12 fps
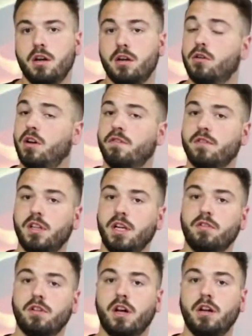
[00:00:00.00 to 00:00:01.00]
You don't have to
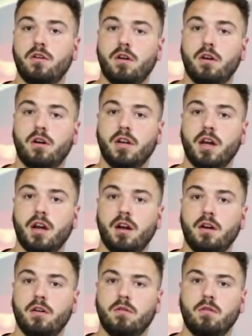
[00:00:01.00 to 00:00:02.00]
leave your light on all
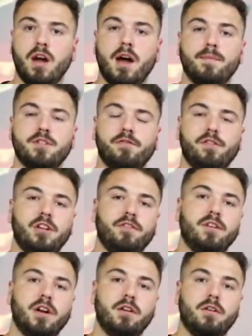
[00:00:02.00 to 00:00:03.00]
day. What happens if you leave
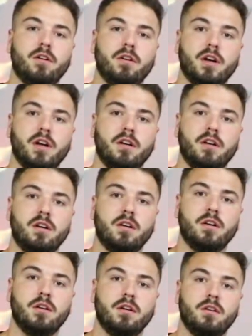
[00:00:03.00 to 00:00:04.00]
your light on all day?
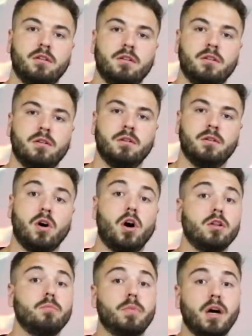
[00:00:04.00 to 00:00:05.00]

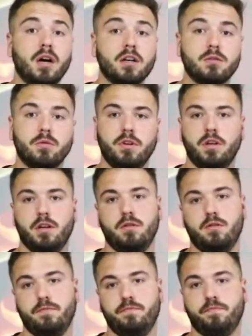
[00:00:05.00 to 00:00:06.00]
All the bugs when you get
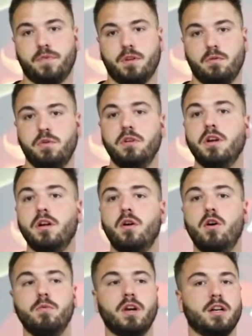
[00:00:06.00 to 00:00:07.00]
home. When you get
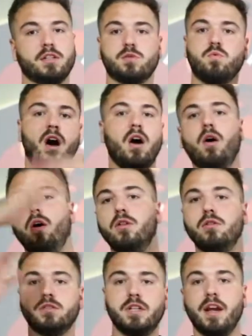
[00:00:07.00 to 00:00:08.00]
home, you gotta swat all
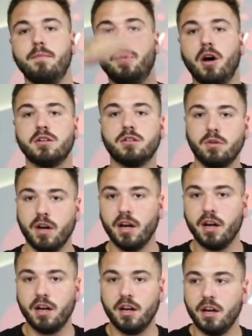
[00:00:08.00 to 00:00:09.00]
those damn bugs
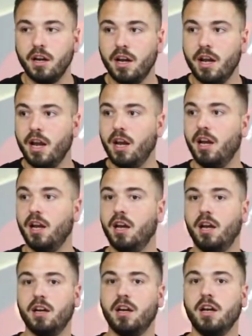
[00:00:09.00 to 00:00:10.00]
away,
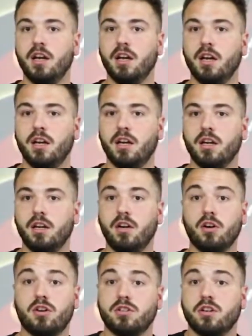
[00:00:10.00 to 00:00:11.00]
and you
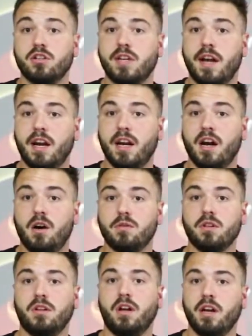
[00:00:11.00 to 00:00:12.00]
know, because they're just hanging out
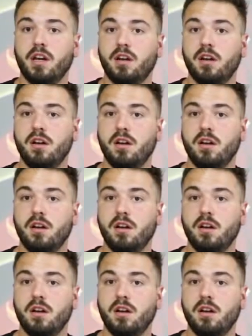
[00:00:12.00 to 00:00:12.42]
with the light.